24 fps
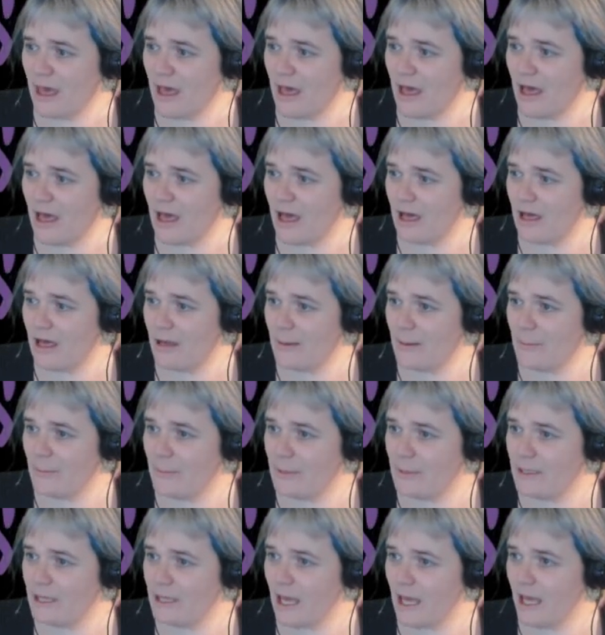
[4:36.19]

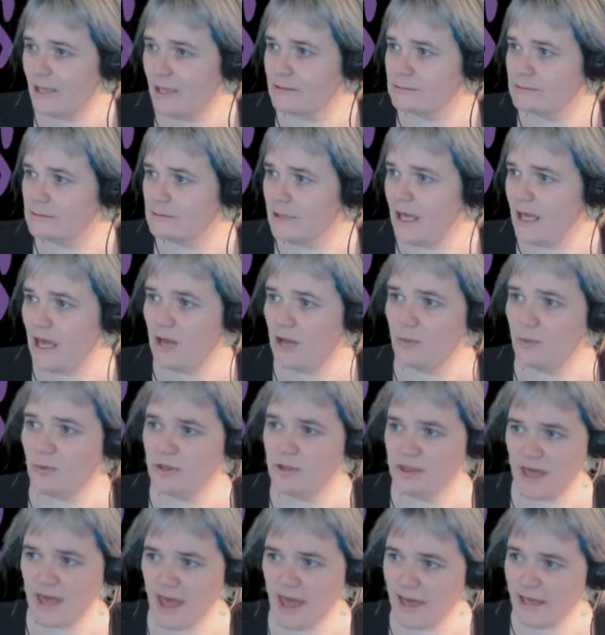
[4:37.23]
Yeah, and
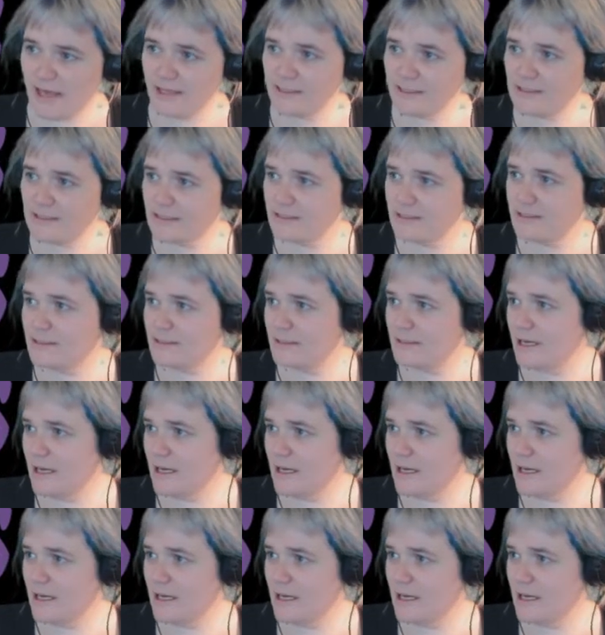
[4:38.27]
with that,